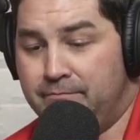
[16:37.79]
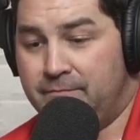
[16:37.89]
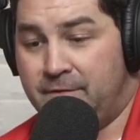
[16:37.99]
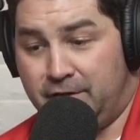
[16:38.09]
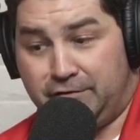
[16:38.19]

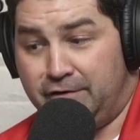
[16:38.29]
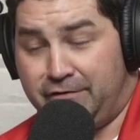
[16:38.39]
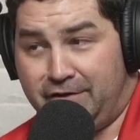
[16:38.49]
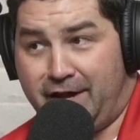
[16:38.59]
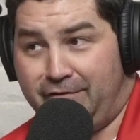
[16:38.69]
This is
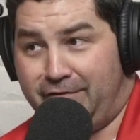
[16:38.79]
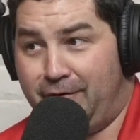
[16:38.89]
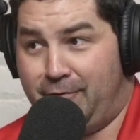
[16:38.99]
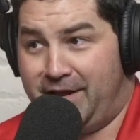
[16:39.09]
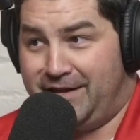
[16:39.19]
the nice
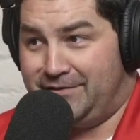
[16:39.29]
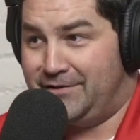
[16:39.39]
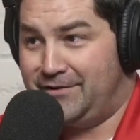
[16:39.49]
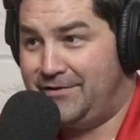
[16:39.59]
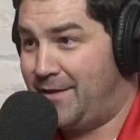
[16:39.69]
segue
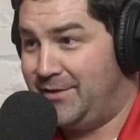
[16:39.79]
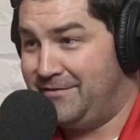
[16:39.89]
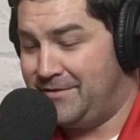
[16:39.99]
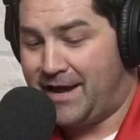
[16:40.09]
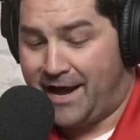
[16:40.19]
into,
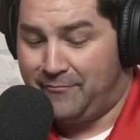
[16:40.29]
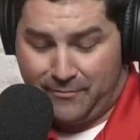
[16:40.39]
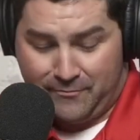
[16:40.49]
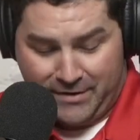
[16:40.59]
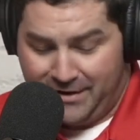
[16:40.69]

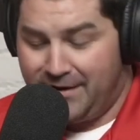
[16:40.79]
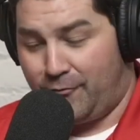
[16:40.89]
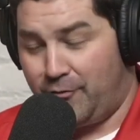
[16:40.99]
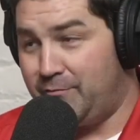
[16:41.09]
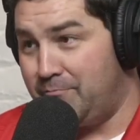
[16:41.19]

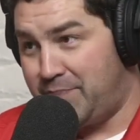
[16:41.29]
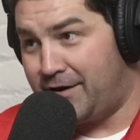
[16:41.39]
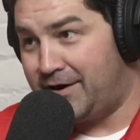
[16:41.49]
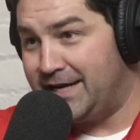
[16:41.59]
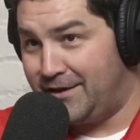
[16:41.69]
we've been
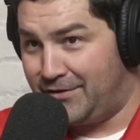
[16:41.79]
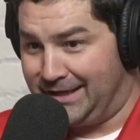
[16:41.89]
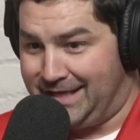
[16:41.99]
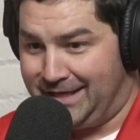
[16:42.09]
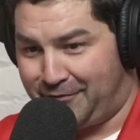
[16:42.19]
burying the
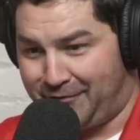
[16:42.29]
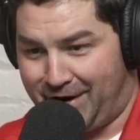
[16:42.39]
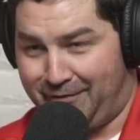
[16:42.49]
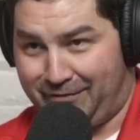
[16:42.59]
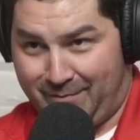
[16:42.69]
lead for
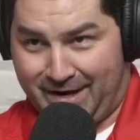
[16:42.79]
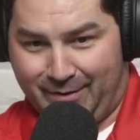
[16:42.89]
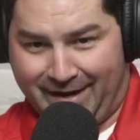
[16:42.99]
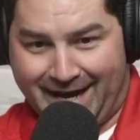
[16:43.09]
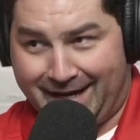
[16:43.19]
everybody.
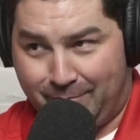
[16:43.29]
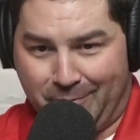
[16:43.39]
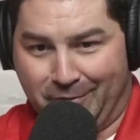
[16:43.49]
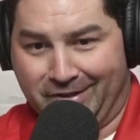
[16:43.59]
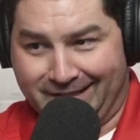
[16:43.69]
We got to get
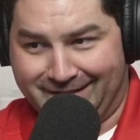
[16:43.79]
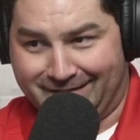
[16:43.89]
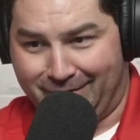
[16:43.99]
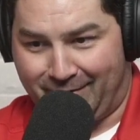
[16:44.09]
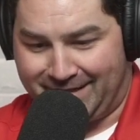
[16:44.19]
people to
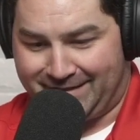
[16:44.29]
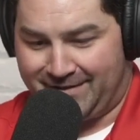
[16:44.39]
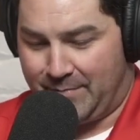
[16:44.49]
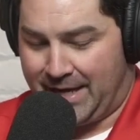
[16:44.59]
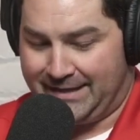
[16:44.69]
listen to the rest of
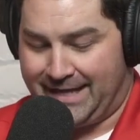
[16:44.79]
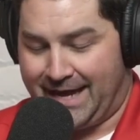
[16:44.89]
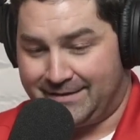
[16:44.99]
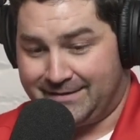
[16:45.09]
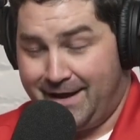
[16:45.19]
the
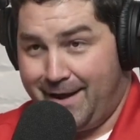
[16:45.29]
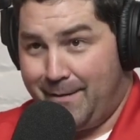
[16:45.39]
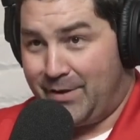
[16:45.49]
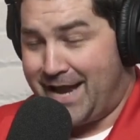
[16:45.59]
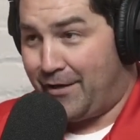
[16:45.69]
podcast.
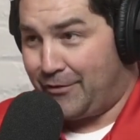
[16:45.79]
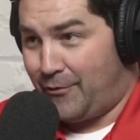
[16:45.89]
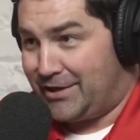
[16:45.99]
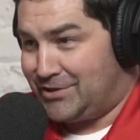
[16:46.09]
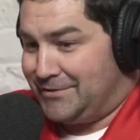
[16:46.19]
But now the
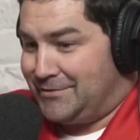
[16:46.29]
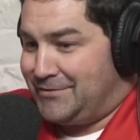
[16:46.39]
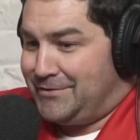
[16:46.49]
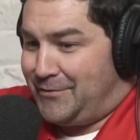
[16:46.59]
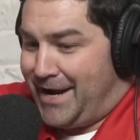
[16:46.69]

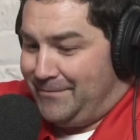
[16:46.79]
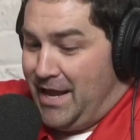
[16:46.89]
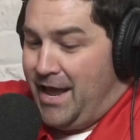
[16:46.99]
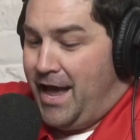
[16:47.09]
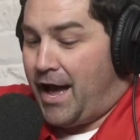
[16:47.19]
questions, right?
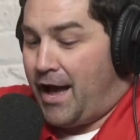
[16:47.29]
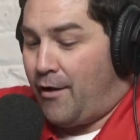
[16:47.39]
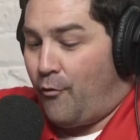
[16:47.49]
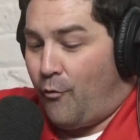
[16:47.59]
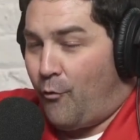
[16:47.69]

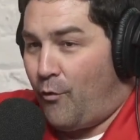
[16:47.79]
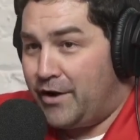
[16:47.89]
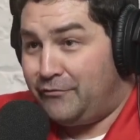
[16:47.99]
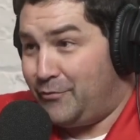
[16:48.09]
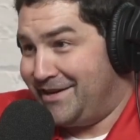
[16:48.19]
What
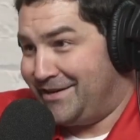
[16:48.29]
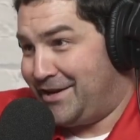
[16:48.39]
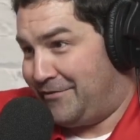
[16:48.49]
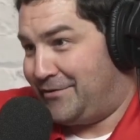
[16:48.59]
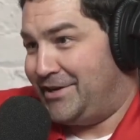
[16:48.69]
have we
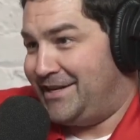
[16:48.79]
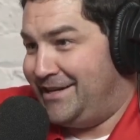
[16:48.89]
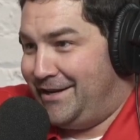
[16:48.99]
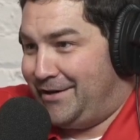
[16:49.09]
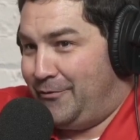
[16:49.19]
uncovered in
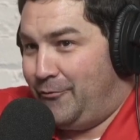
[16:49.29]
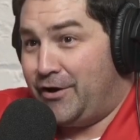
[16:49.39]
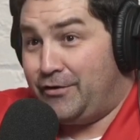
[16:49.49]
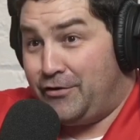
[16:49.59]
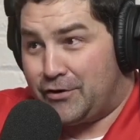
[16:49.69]
here?
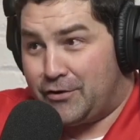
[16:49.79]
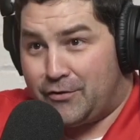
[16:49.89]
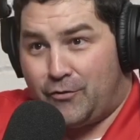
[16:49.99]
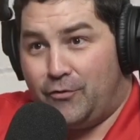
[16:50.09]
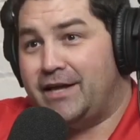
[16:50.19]
What are the
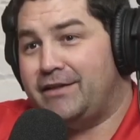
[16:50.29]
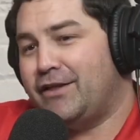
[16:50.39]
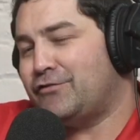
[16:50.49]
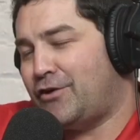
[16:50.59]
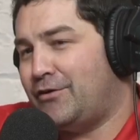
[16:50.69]
cool...
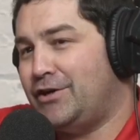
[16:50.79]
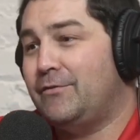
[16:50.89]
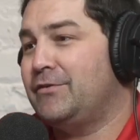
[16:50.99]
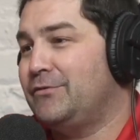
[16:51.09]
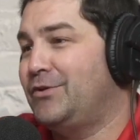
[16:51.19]
Let's go to
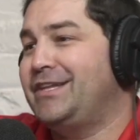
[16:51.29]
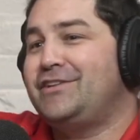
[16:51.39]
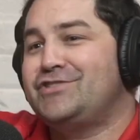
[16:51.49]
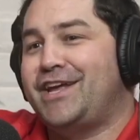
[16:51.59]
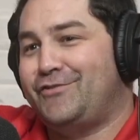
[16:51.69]
you. We'll
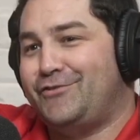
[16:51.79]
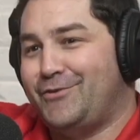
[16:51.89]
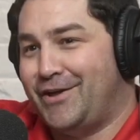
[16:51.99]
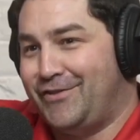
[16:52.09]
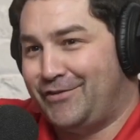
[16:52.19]
let Jen
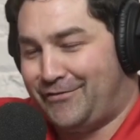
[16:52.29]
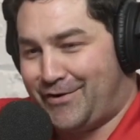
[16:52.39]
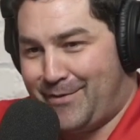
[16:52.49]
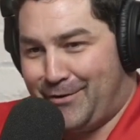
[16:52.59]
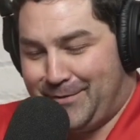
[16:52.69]
stew on this for
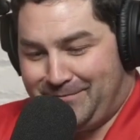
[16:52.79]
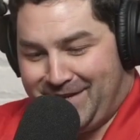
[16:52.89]
a moment.